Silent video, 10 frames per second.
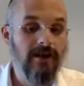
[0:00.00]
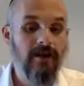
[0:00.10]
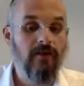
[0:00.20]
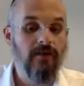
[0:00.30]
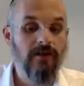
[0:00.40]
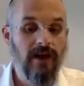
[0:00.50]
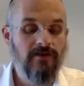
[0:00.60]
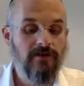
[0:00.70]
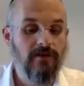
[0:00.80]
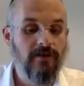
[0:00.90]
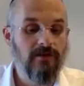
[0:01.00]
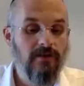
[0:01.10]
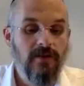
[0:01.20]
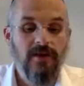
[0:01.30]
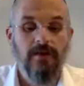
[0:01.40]
Evare
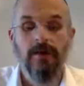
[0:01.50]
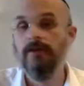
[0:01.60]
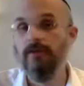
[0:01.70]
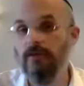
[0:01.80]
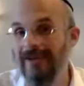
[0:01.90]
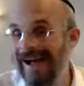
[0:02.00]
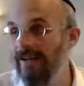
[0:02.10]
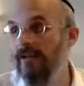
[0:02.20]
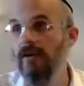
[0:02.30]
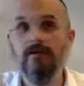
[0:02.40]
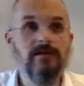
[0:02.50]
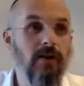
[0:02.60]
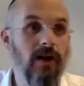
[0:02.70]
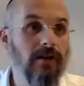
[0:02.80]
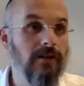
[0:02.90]
then the totality of his
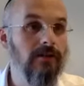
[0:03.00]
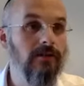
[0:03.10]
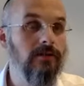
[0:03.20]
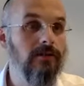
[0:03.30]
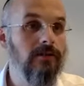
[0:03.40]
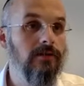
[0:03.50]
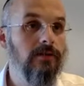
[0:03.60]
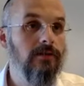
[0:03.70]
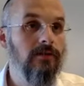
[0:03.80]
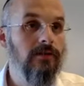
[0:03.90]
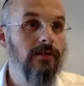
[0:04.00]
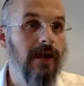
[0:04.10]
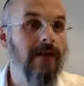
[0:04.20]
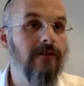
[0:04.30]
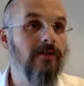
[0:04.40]
body.
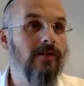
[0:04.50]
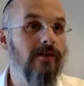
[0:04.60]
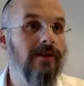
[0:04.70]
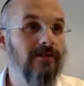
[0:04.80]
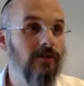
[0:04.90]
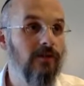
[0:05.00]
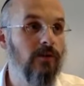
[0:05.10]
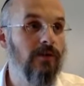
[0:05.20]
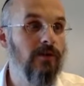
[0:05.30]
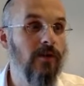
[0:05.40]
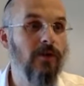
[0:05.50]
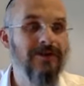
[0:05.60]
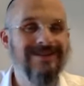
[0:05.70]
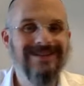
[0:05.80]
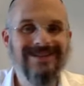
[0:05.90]
And there are in Torah, we know that there are
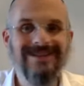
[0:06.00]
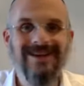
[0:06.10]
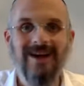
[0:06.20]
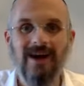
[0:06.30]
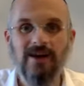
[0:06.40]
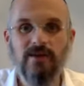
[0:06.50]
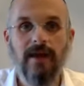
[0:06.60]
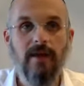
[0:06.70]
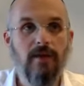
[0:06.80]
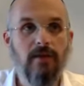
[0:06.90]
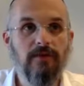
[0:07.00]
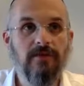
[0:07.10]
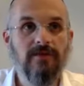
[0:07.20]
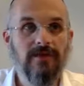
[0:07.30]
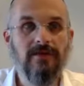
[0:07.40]

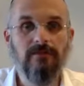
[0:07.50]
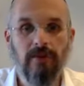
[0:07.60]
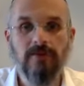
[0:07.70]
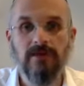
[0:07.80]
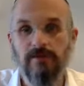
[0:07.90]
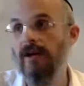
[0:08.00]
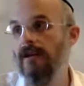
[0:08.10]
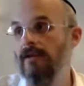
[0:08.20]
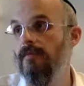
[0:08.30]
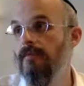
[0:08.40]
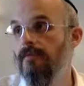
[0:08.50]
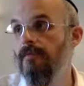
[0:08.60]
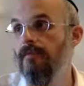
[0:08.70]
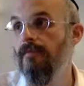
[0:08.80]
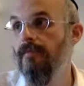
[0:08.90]
613 parts of the body.
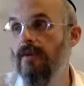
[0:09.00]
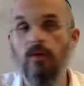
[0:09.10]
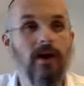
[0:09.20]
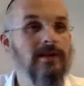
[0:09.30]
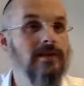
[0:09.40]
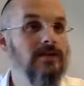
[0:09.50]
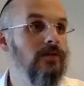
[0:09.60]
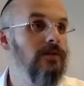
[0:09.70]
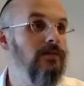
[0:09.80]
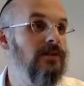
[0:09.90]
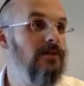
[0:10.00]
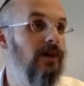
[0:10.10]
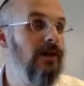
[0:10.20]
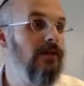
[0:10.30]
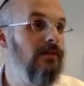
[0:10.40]
Why 613 parts of the
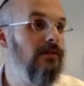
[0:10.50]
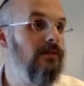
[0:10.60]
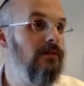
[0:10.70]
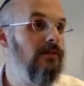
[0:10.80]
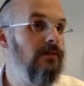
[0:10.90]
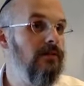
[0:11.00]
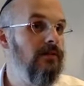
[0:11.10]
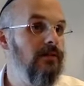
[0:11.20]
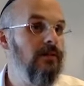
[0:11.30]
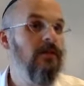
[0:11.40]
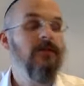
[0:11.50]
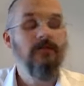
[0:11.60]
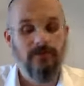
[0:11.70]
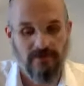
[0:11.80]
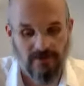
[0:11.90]
body?
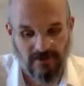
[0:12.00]
For six,